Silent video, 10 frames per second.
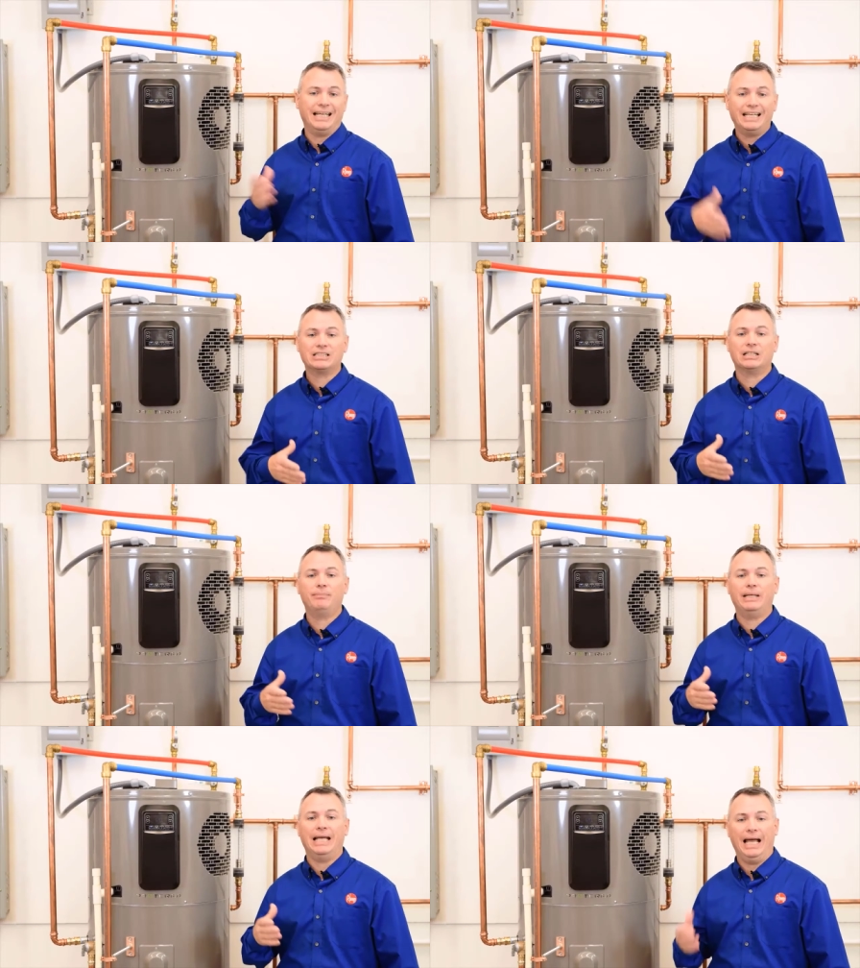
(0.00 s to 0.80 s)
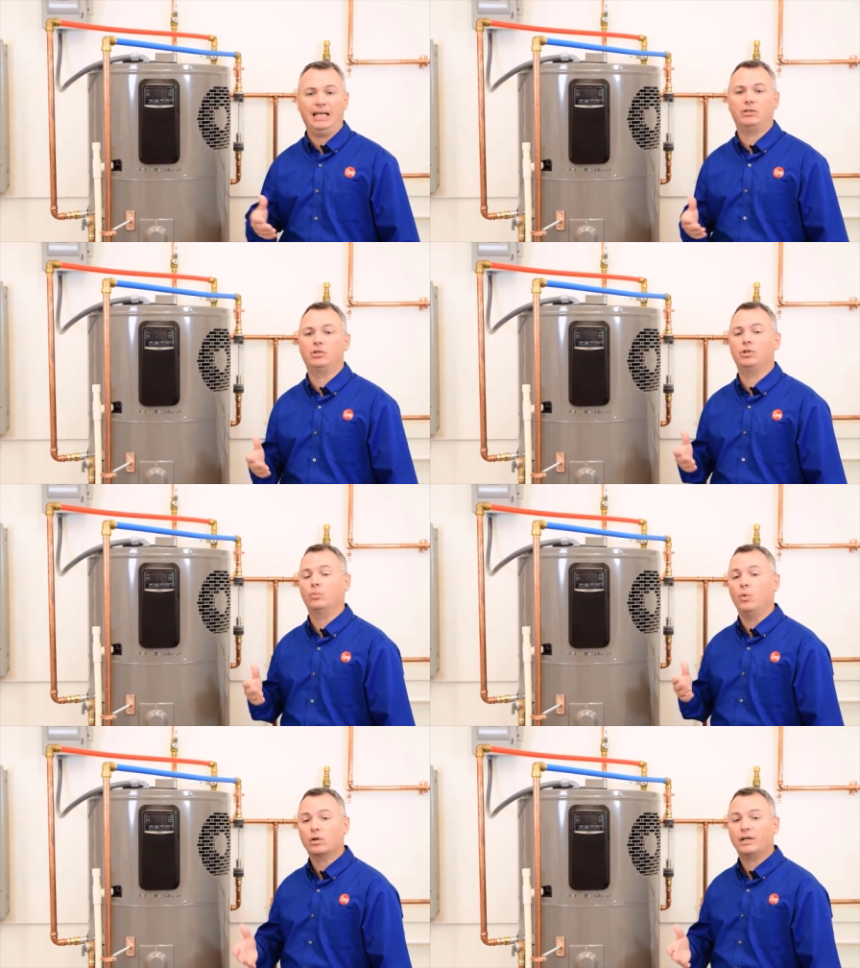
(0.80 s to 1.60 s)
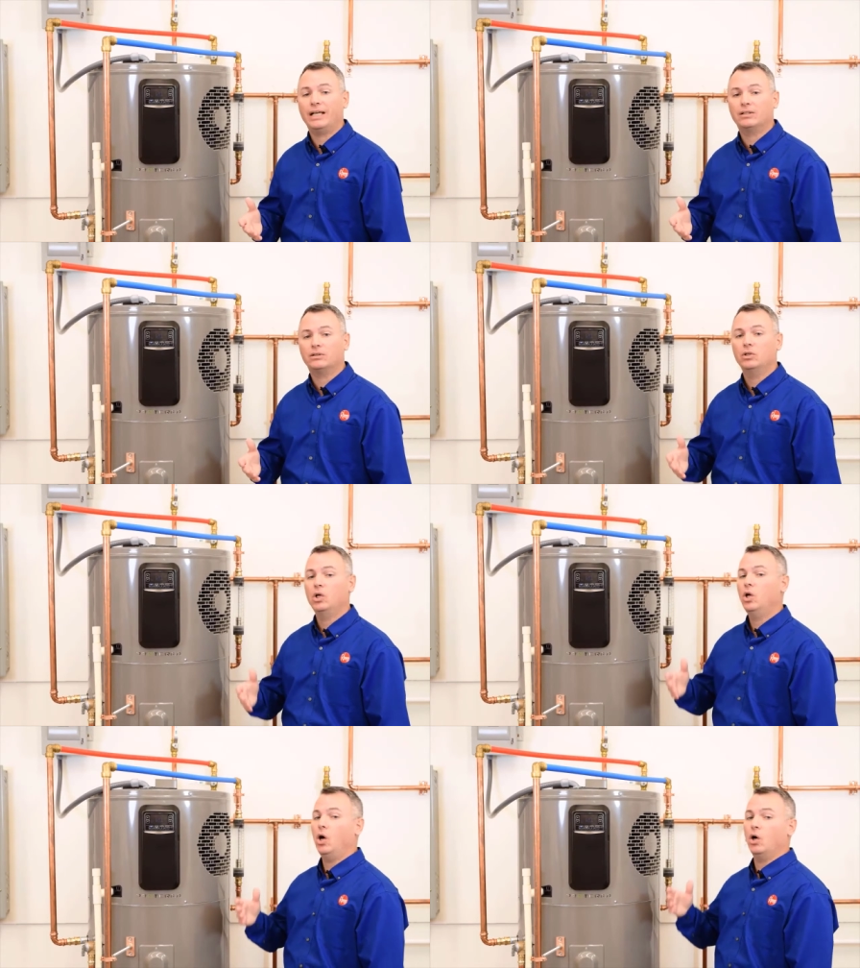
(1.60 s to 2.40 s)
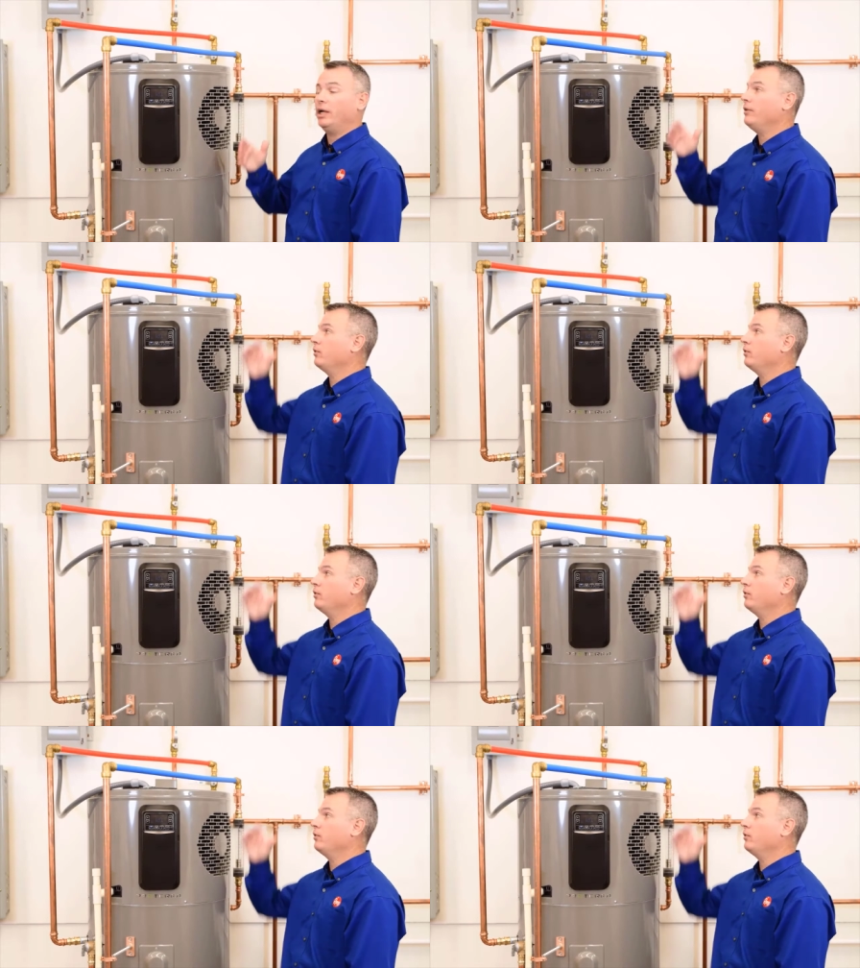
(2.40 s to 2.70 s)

can easily be added to the water heater on